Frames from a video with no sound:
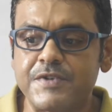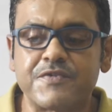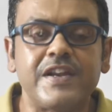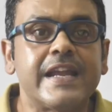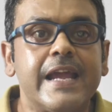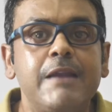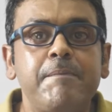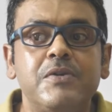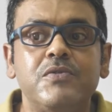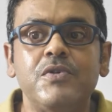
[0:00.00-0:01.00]
which will
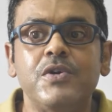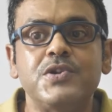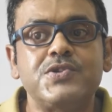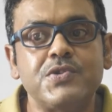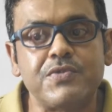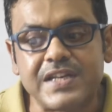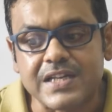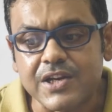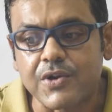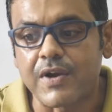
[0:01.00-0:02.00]
help you to read
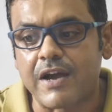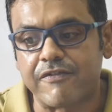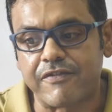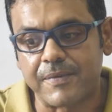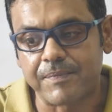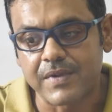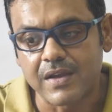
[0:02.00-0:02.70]
a graph.